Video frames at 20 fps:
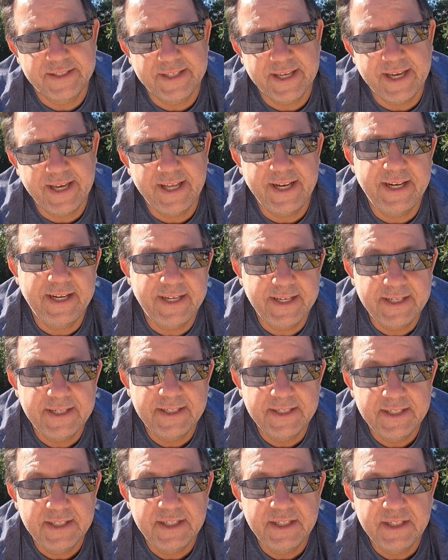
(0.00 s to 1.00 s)
Then
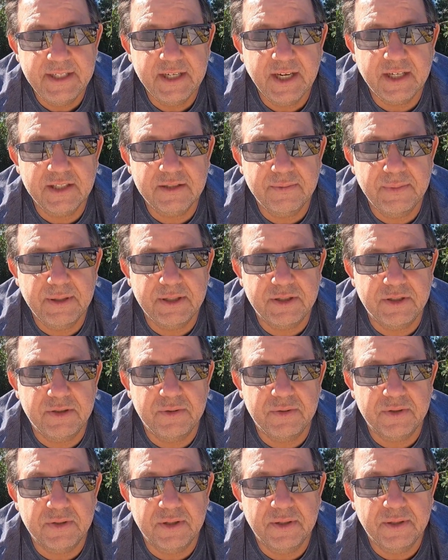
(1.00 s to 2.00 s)
you got some
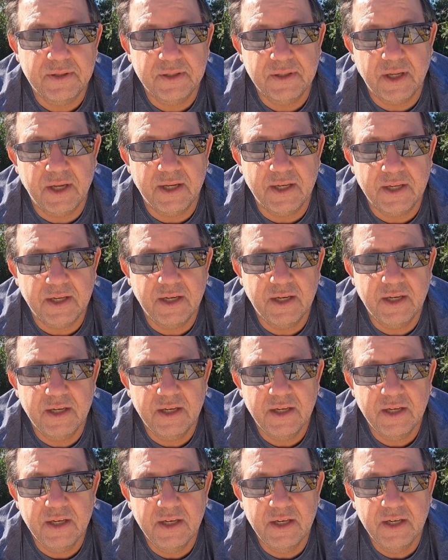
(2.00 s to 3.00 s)
issues, like
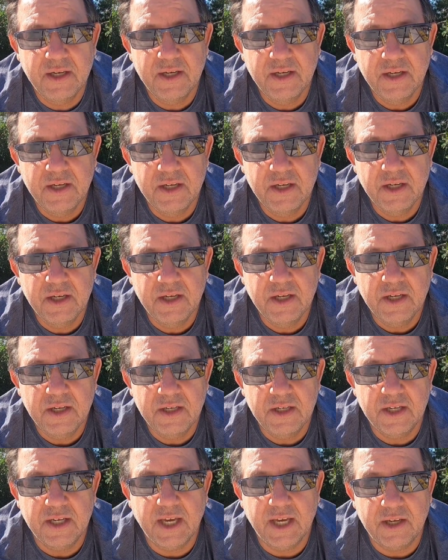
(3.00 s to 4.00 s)

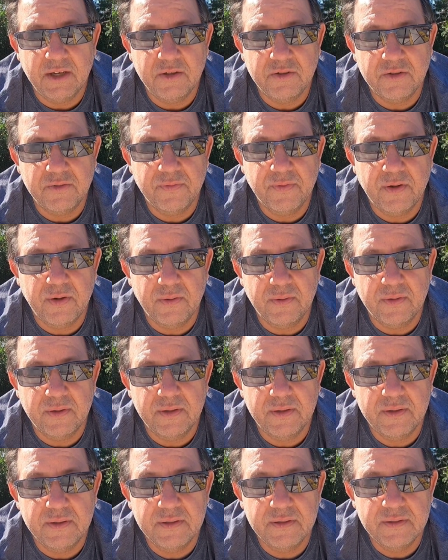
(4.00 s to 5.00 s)
you can't use your phone.
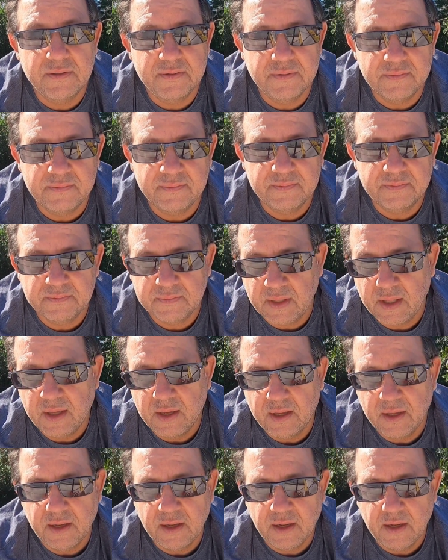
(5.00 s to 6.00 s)

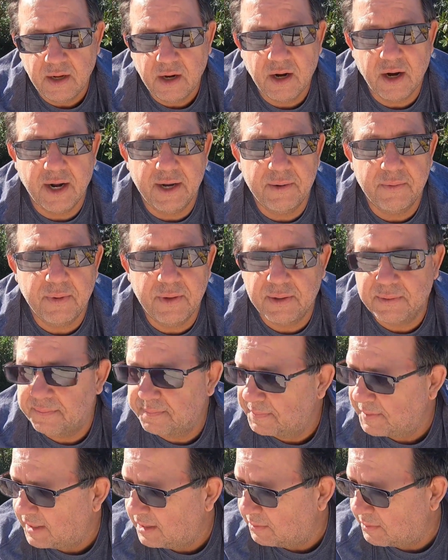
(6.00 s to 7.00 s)
Alright, well,
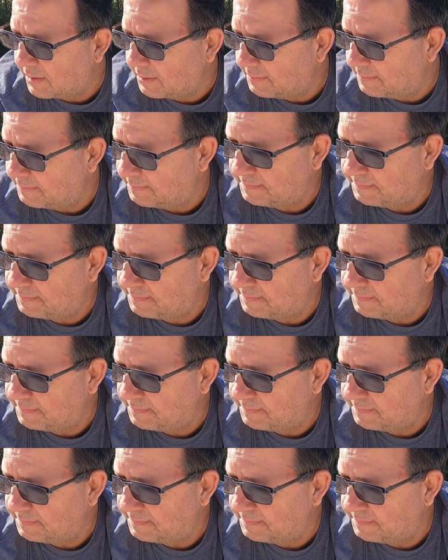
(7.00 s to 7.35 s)
anyway,